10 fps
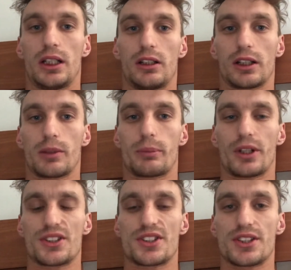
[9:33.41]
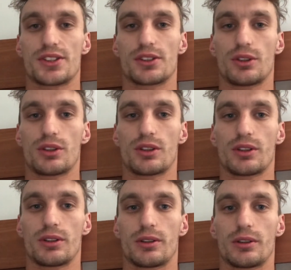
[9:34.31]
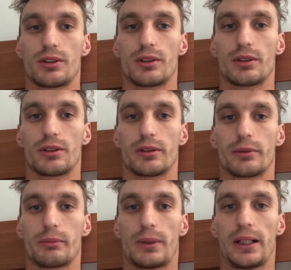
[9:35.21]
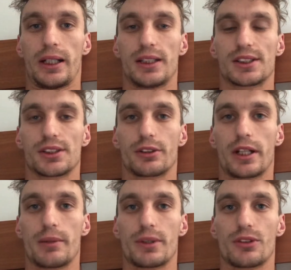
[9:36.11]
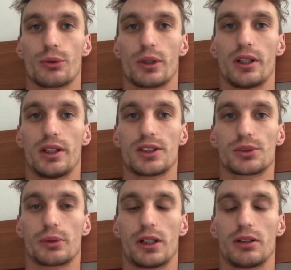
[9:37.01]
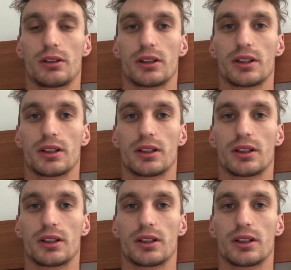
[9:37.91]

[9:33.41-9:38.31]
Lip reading: I'm going to post this on my Instagram and Twitter as well,